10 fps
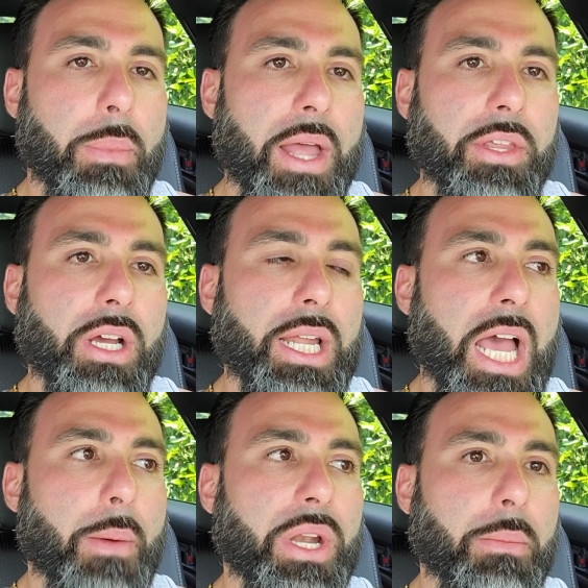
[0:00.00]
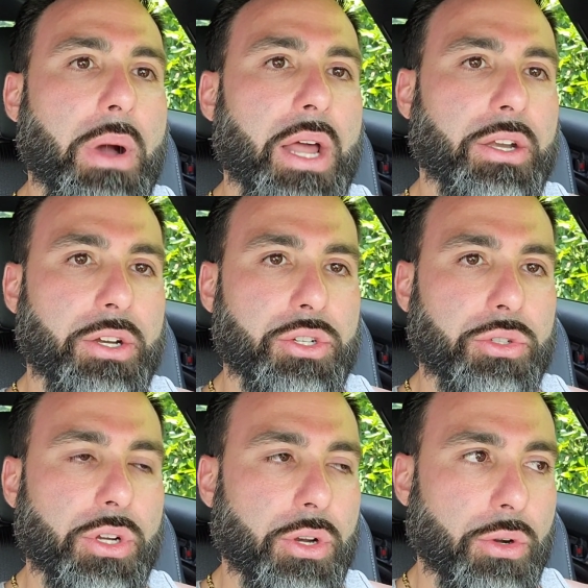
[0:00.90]
depending on how many
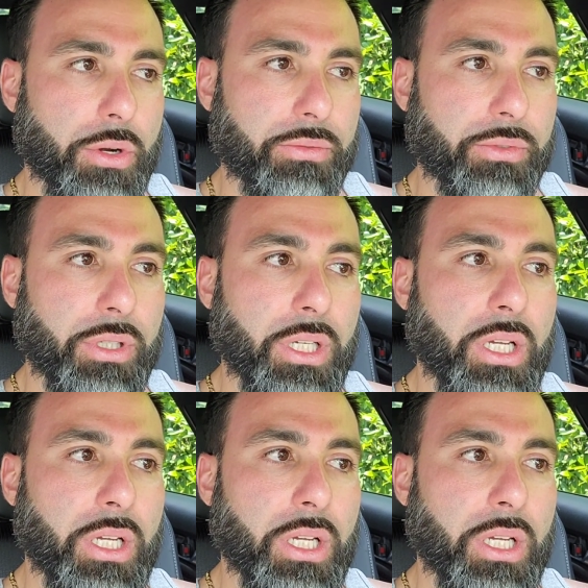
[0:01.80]
monitors you turn off.